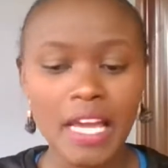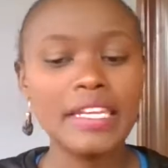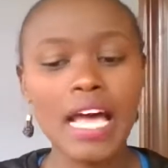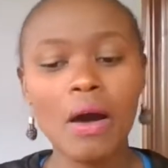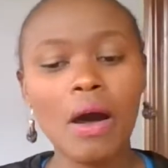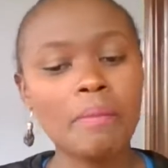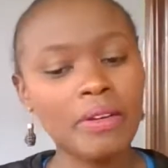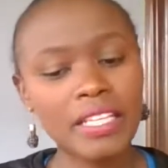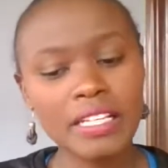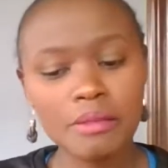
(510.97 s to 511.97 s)
Now,
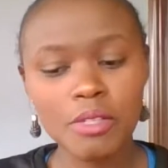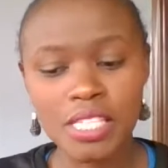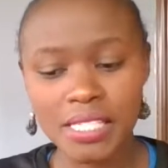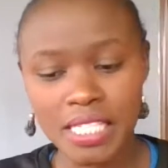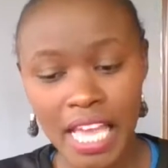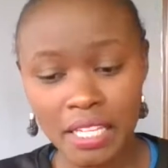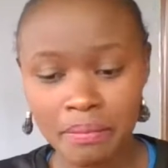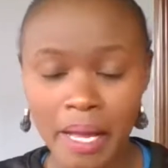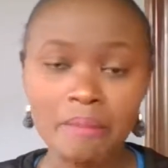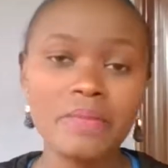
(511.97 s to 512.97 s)
about the crypto
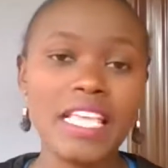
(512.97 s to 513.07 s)
sidebar,